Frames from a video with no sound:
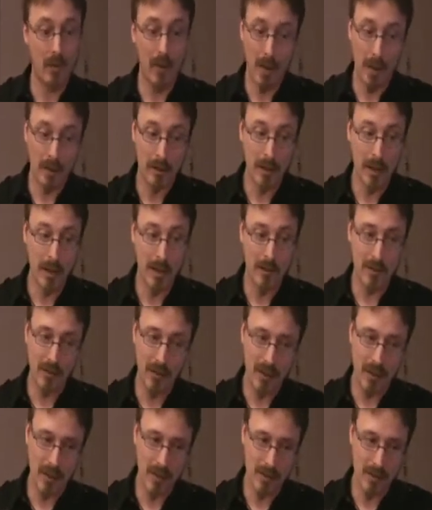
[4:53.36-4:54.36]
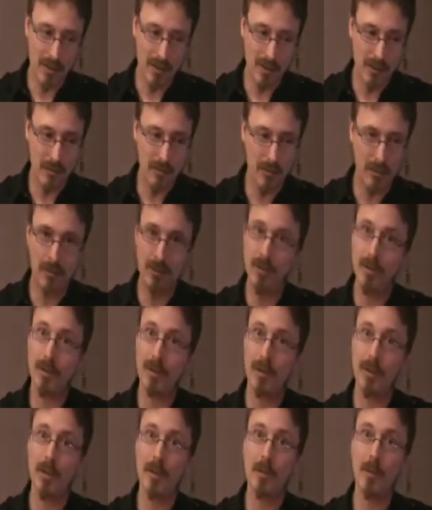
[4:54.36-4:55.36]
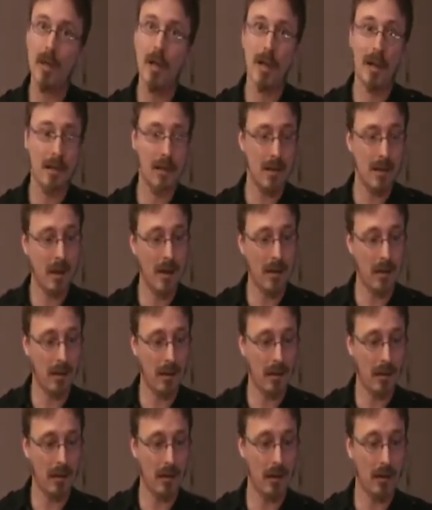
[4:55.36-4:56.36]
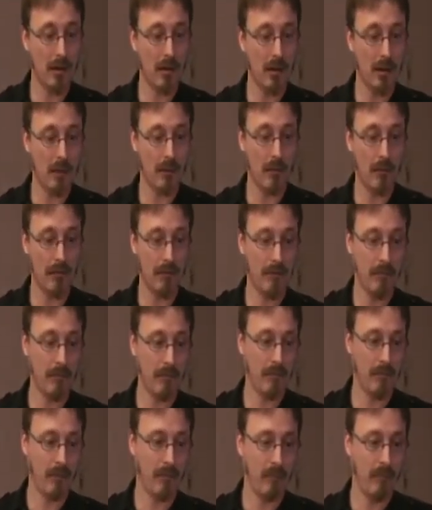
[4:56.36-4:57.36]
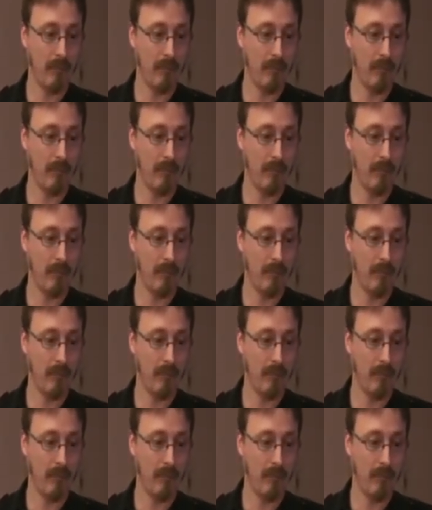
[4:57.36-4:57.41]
Well, not if you get used to doing a little behind the nut thing. There you go.